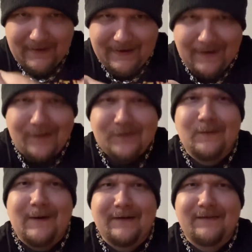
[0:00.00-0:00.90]
I also
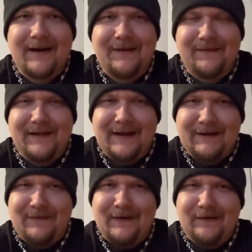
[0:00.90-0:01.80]
want to try seeing
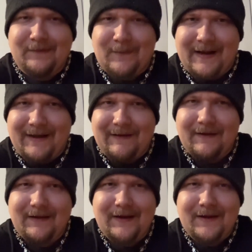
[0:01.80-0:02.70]
if there is a way to
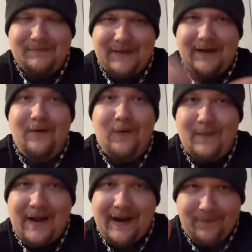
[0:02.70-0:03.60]
make
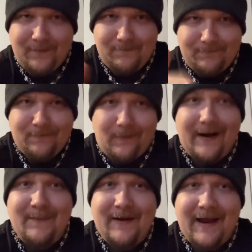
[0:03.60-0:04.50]
homemade
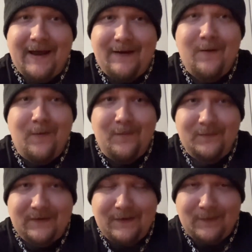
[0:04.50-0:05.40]
ramen at
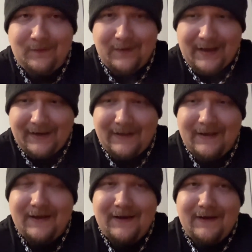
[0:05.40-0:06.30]
home too. Like
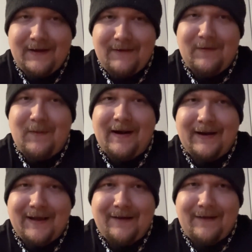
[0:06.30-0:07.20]
if you want
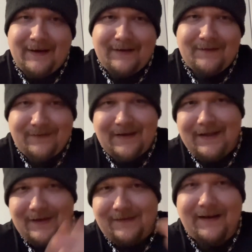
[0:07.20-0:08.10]
to get, like,
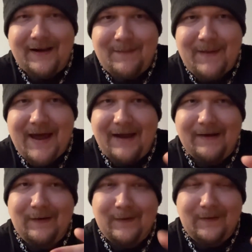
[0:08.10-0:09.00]
say a chicken
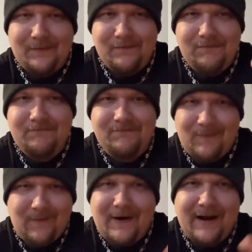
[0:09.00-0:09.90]
pack or
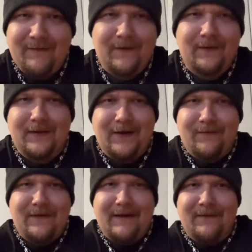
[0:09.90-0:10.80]
whatever your
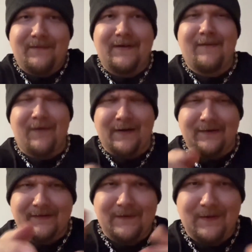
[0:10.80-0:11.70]
favorite flavor
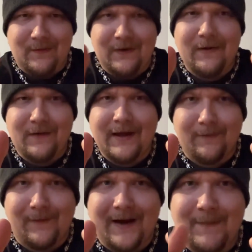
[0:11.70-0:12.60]
is, if you do
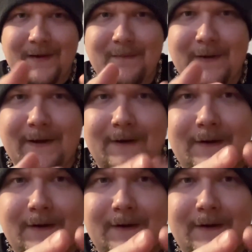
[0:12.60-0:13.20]
like ramen, but